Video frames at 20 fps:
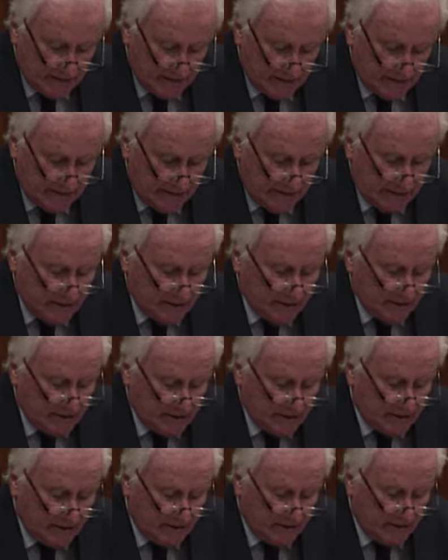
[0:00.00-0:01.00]
The
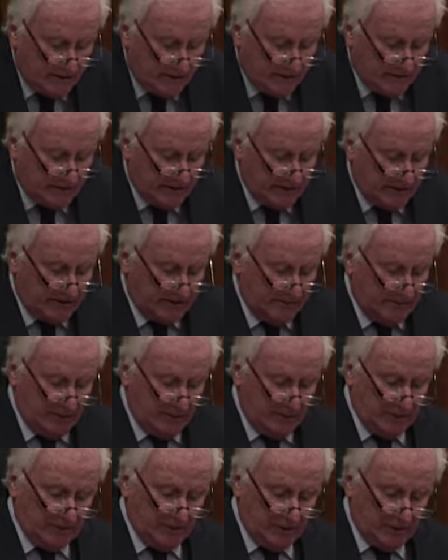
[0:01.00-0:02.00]
Deputy Director of
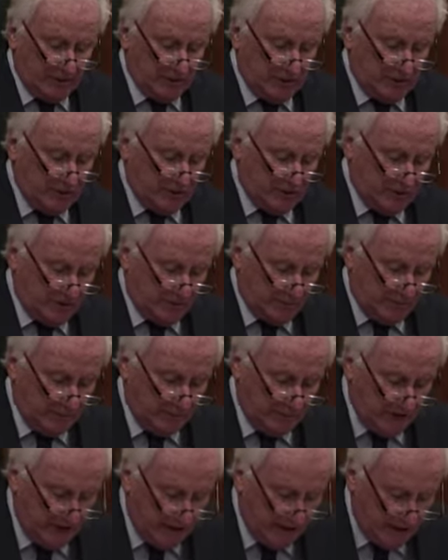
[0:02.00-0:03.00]
Public Prosecutions
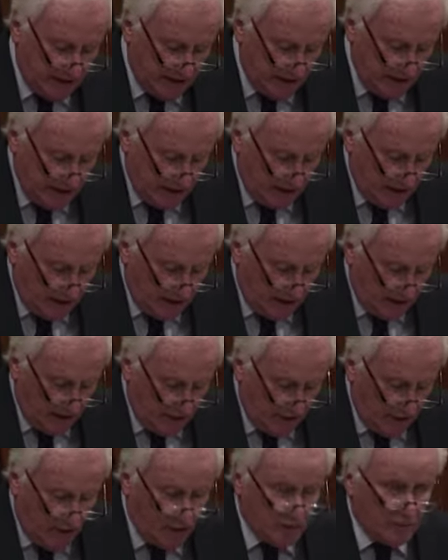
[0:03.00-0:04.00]
prepared a
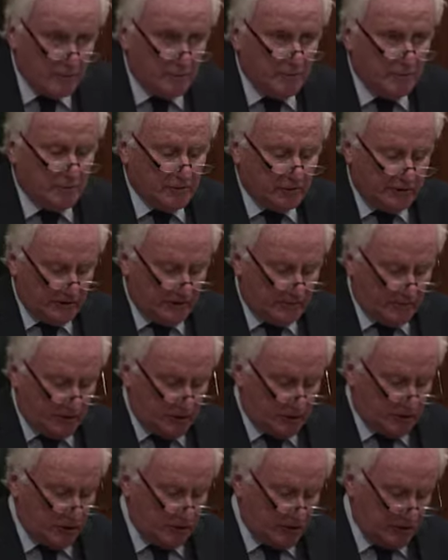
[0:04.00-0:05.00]
long report in
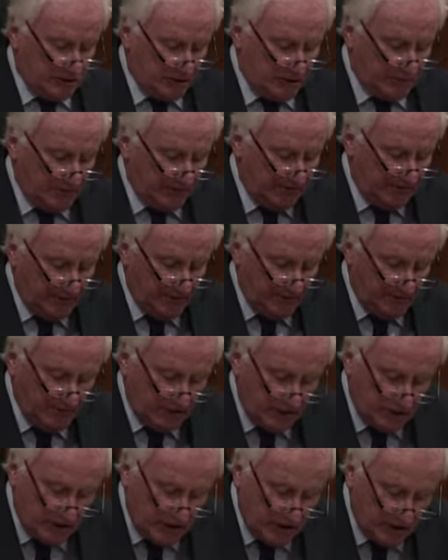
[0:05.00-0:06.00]
which she reviewed
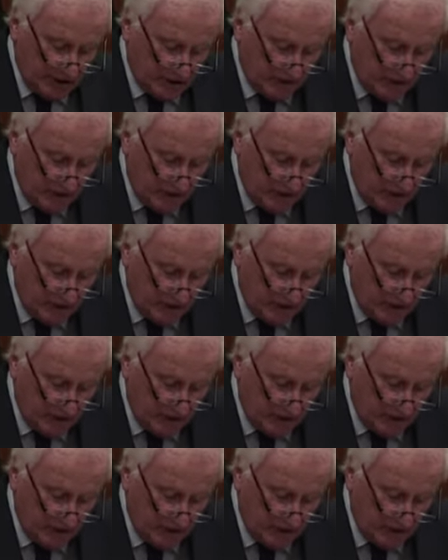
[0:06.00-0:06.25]
the judge's